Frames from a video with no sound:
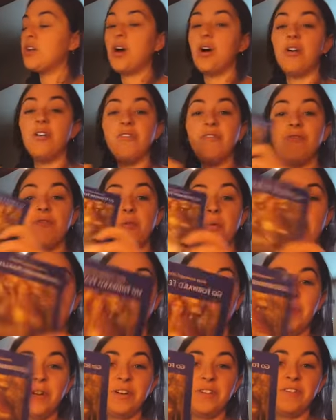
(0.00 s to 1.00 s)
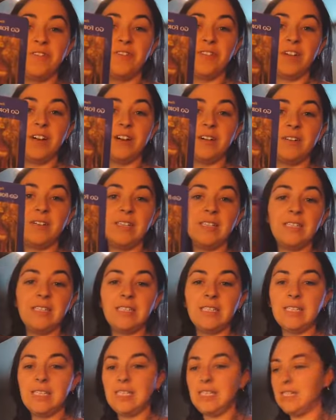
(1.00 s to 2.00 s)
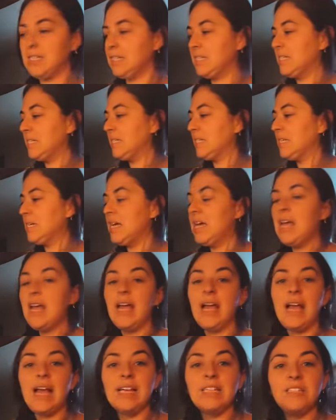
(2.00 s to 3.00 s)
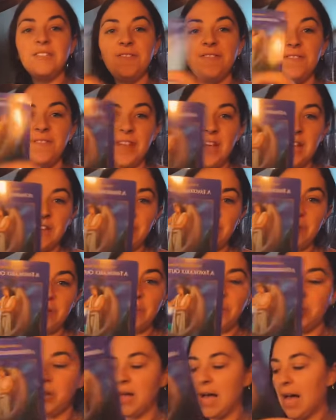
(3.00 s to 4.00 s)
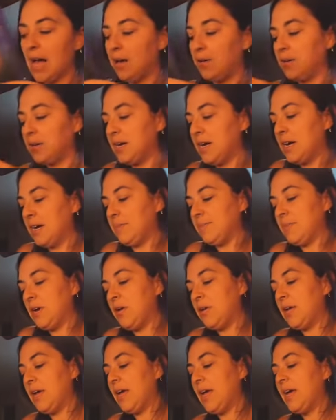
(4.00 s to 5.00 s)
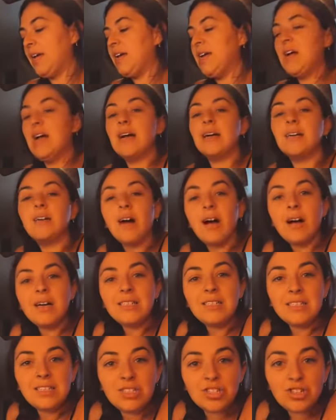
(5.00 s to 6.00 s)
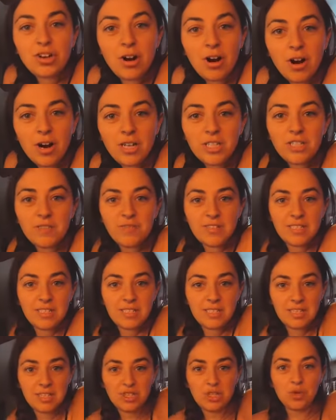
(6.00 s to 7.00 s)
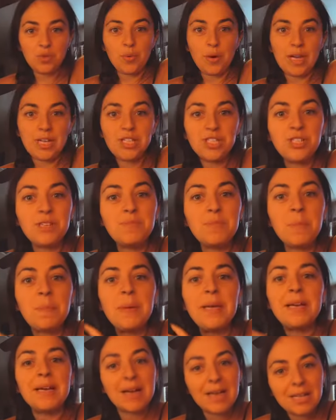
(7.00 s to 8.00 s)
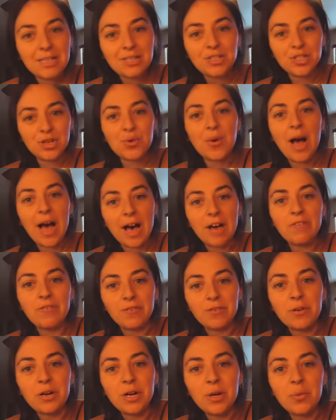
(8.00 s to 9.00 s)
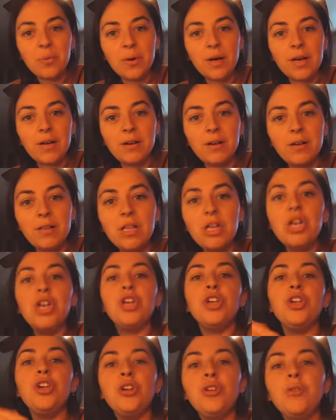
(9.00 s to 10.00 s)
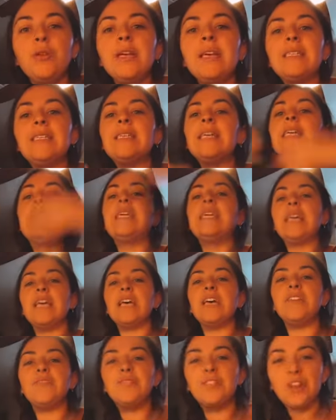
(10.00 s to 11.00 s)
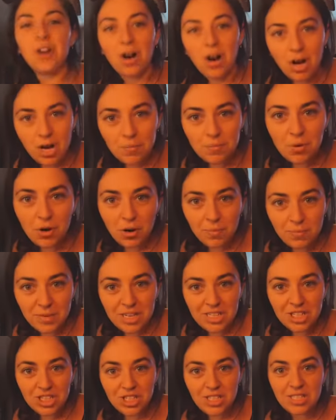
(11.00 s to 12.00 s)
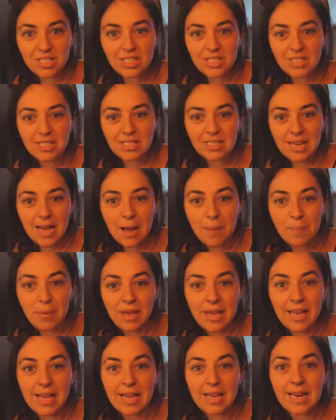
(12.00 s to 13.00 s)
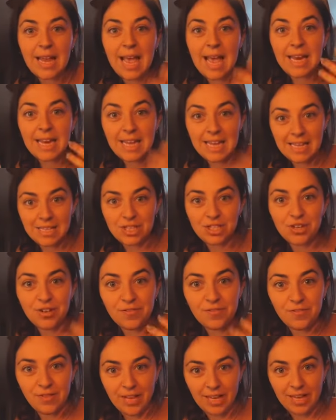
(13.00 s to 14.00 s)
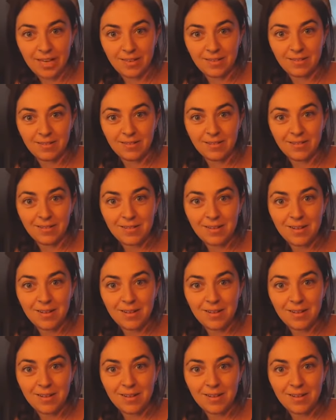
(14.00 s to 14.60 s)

go forward fearlessly, and a favorable outcome, okay? God's in charge of this situation, but because you have free will, you need to give God permission to step in and intervene,